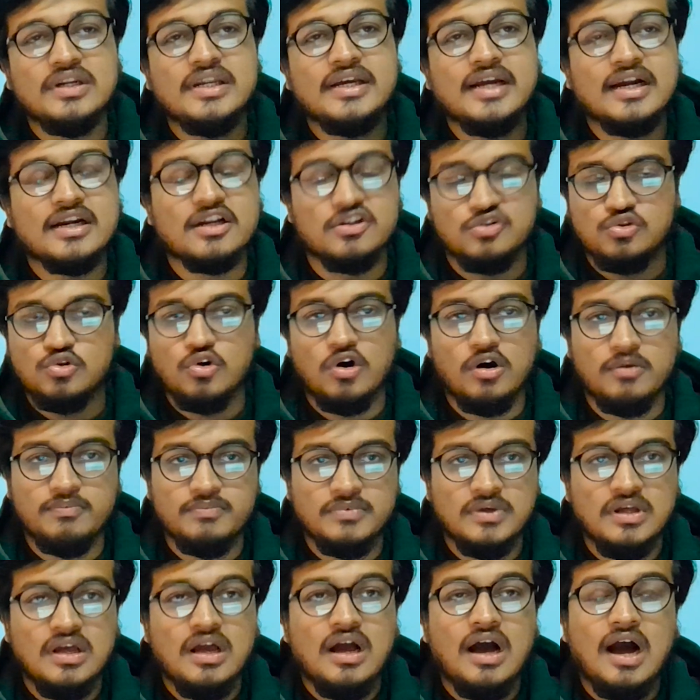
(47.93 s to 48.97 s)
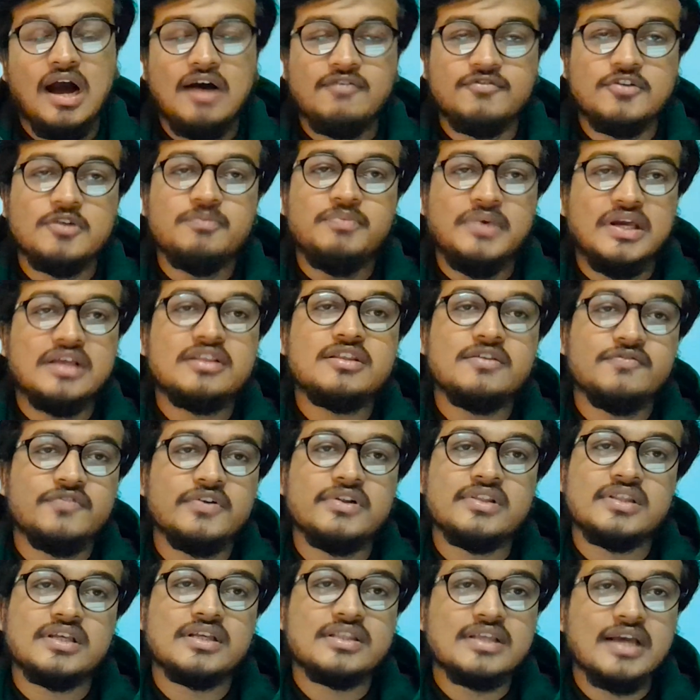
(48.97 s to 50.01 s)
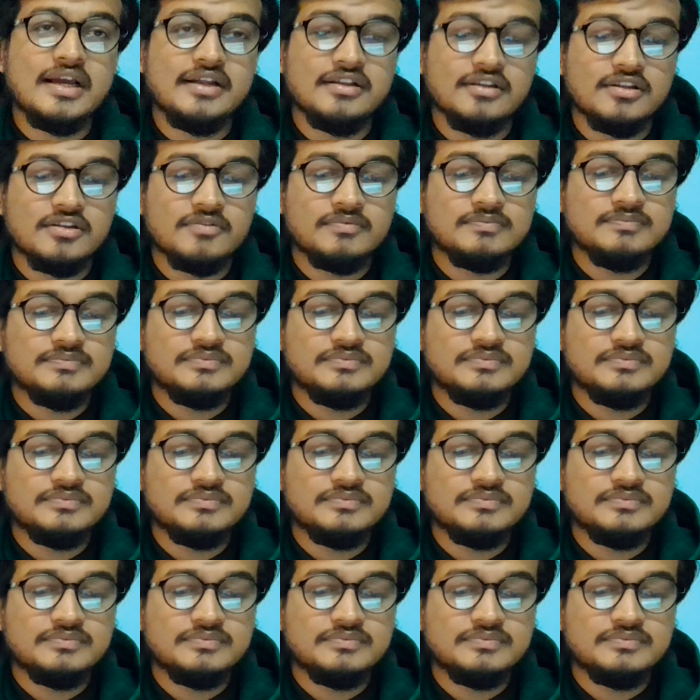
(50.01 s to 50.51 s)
get a job after BSc Forensic Science.